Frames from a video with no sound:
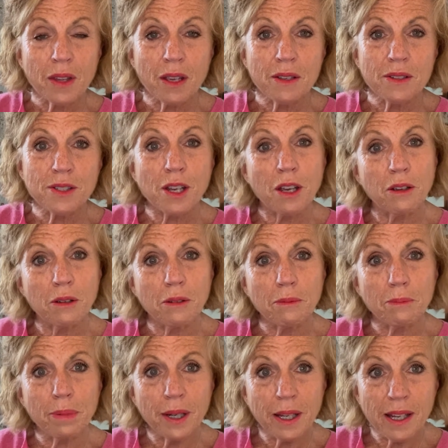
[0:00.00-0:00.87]
So
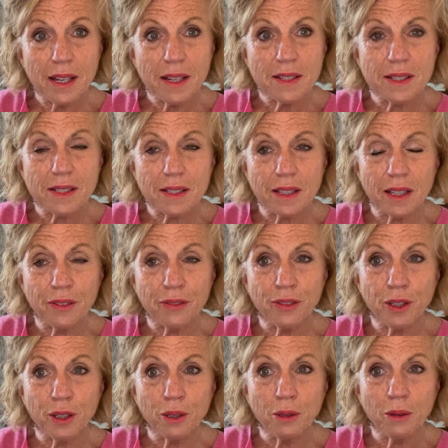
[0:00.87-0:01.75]
please,
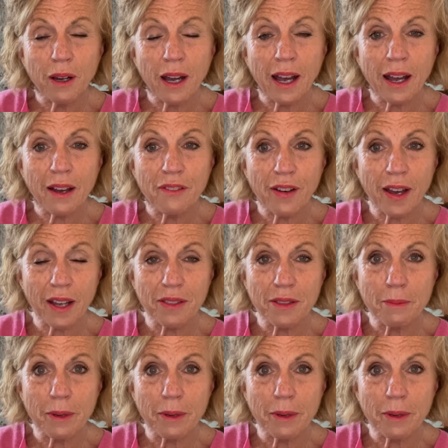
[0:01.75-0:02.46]
if you have had